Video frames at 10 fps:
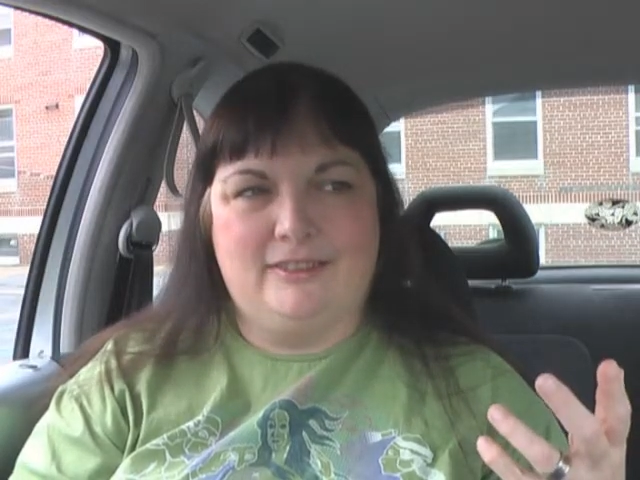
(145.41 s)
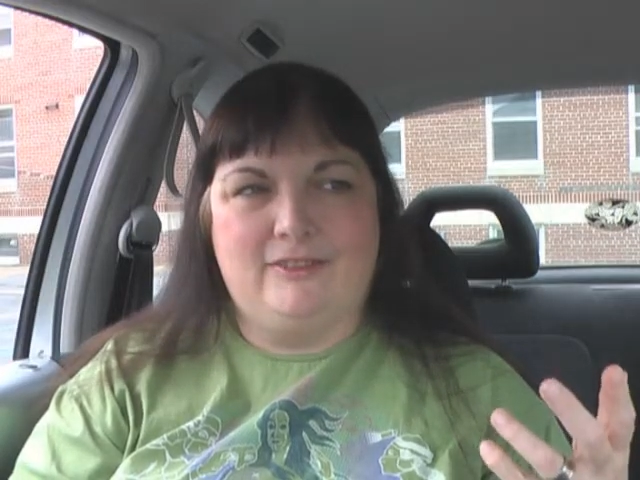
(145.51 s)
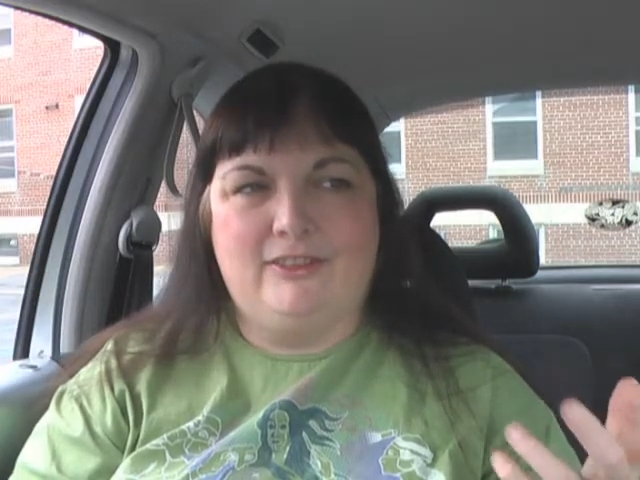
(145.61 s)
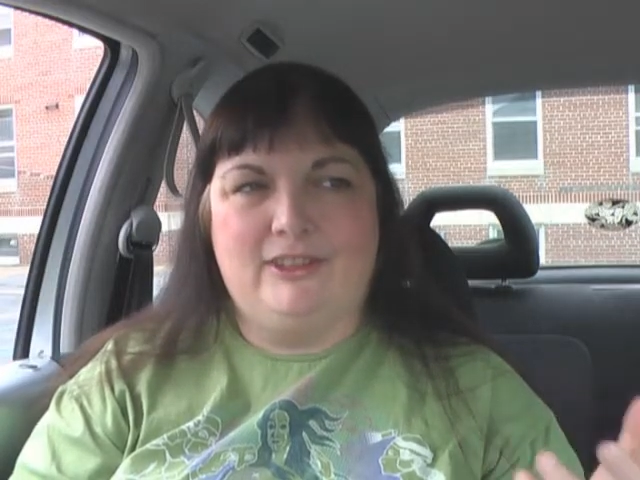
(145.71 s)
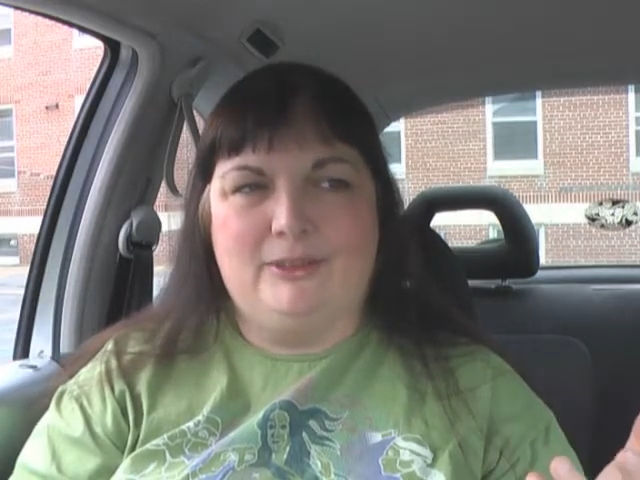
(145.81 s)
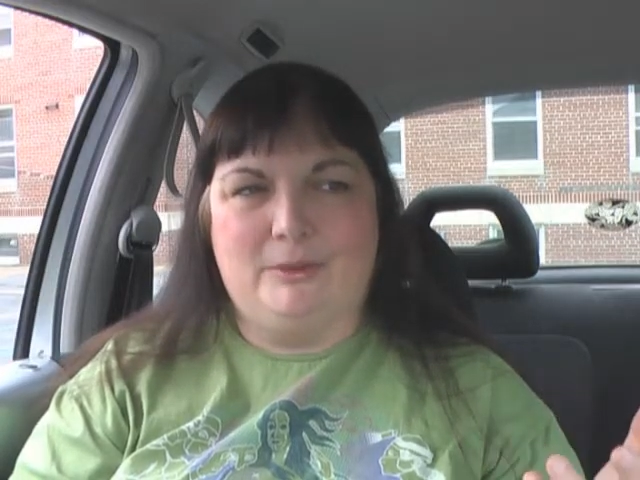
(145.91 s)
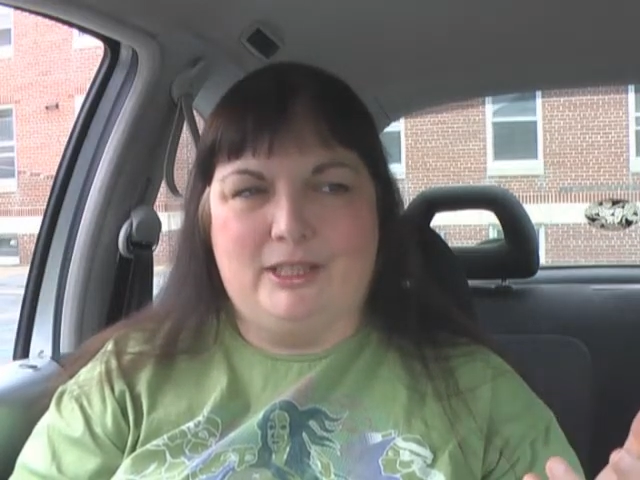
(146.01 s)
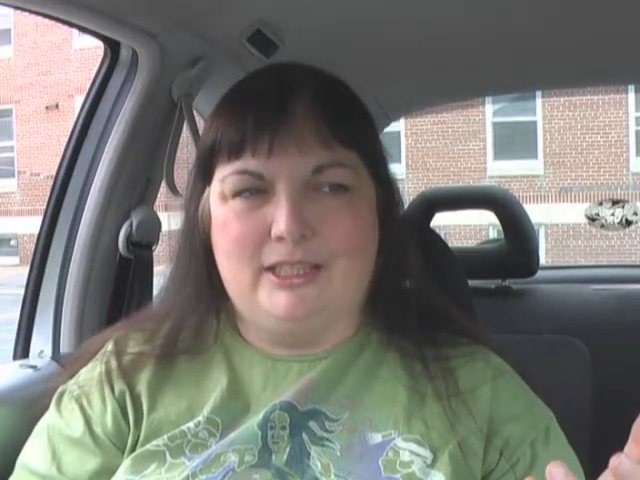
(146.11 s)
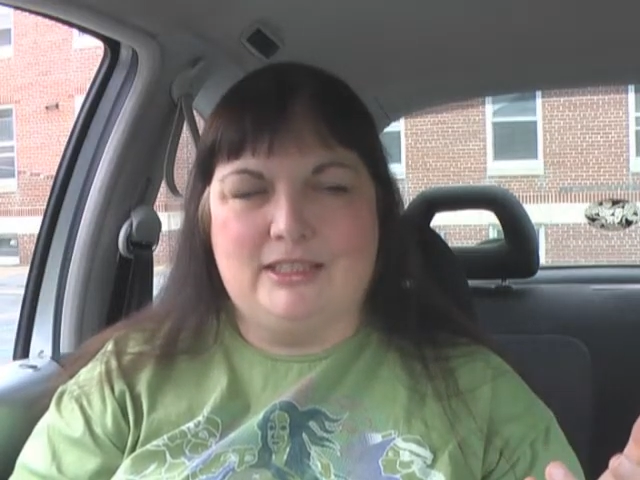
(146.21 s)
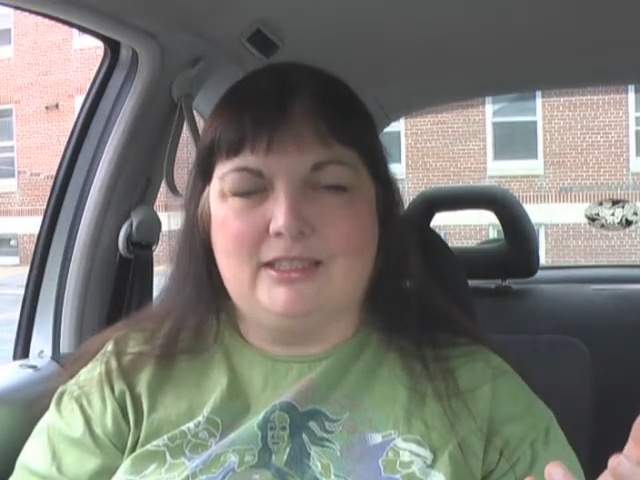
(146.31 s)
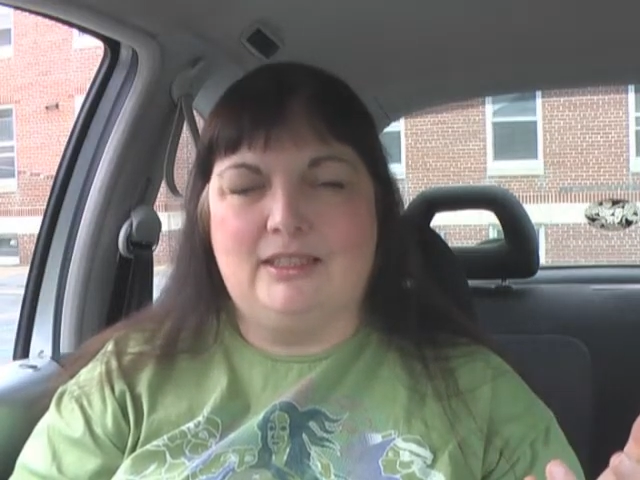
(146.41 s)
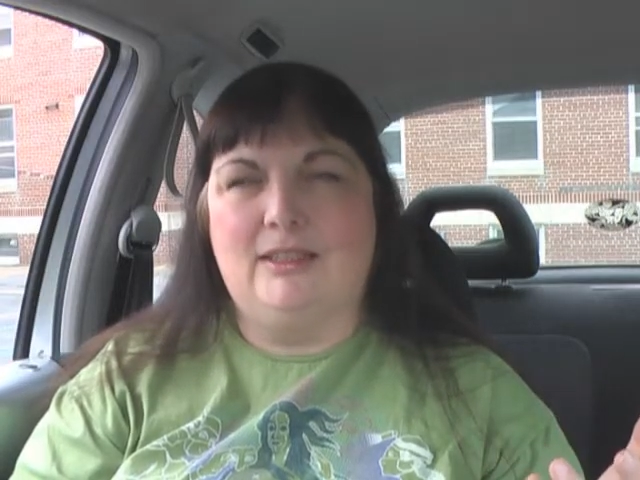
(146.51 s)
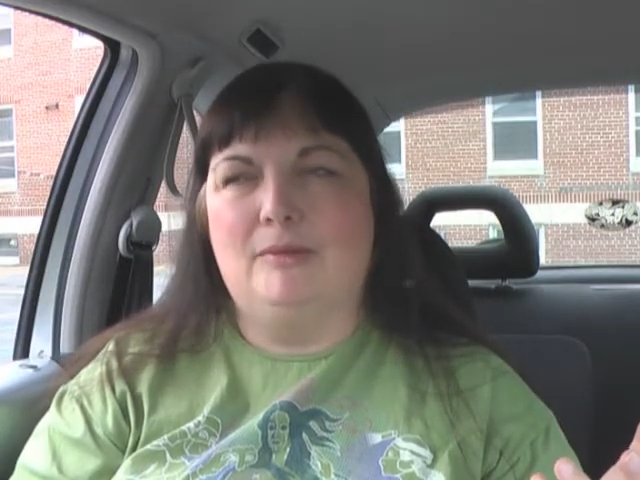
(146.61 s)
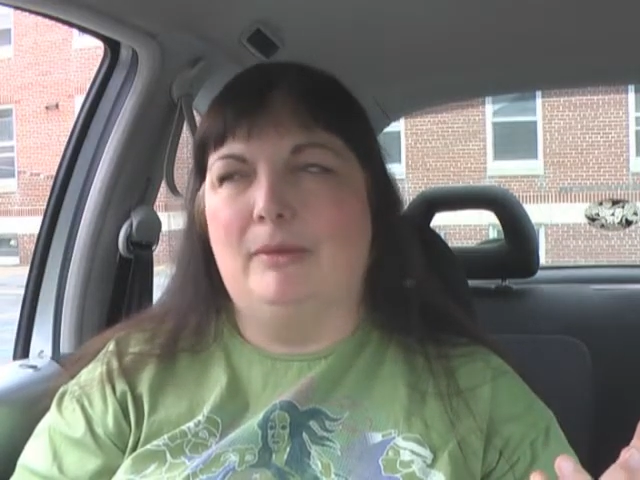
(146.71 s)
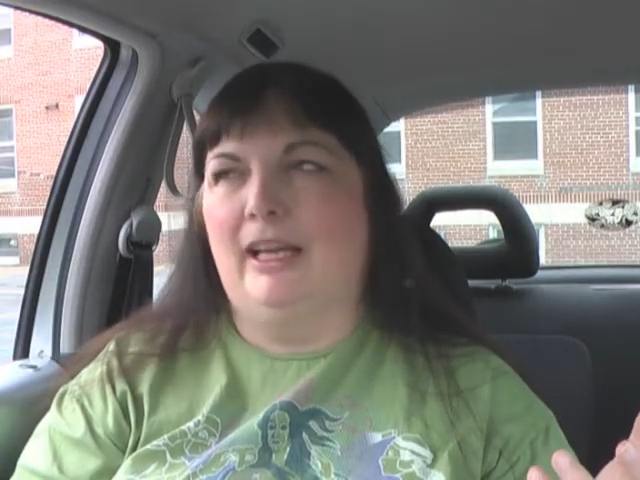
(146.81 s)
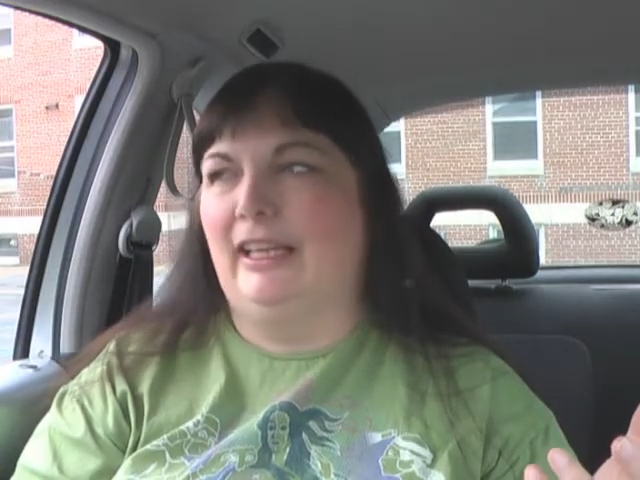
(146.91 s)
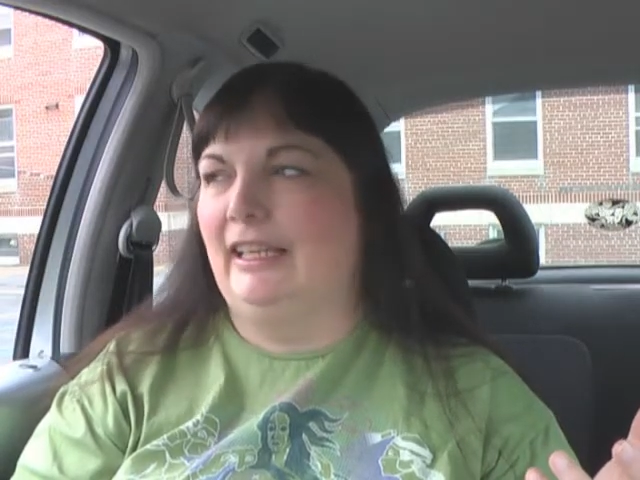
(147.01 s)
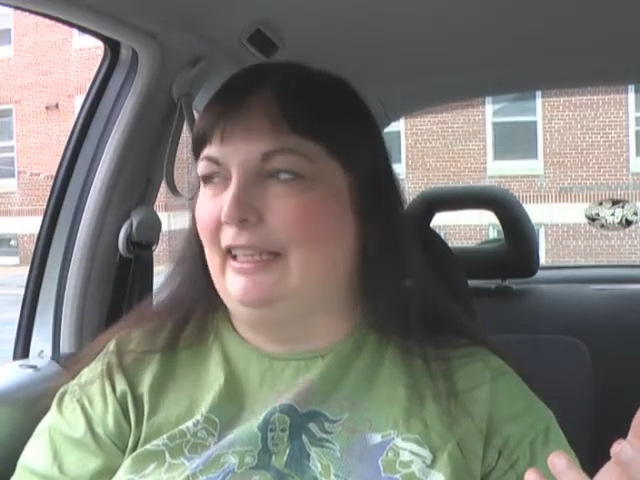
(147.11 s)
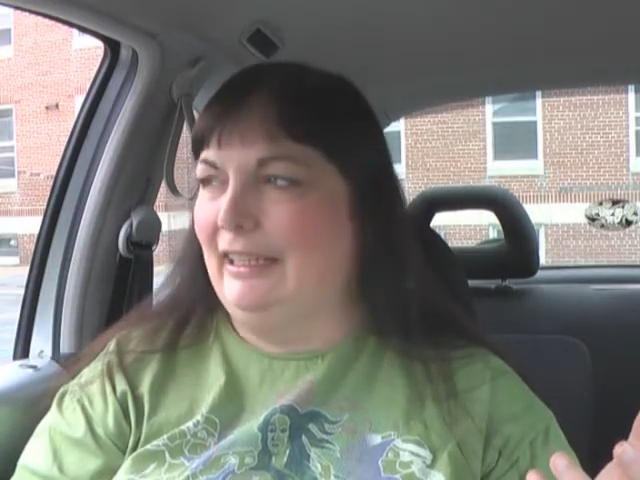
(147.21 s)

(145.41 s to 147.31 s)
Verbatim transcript: filled with this, oh my